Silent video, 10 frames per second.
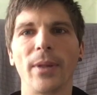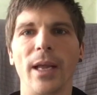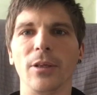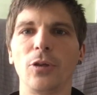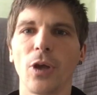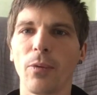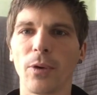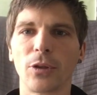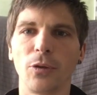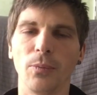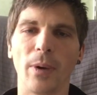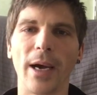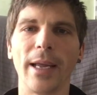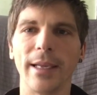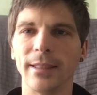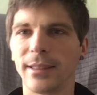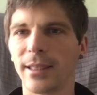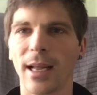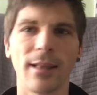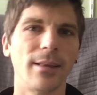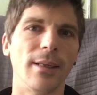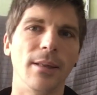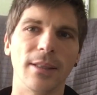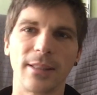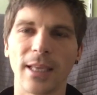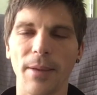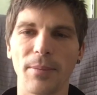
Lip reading: And you don't want to buy and sell in the same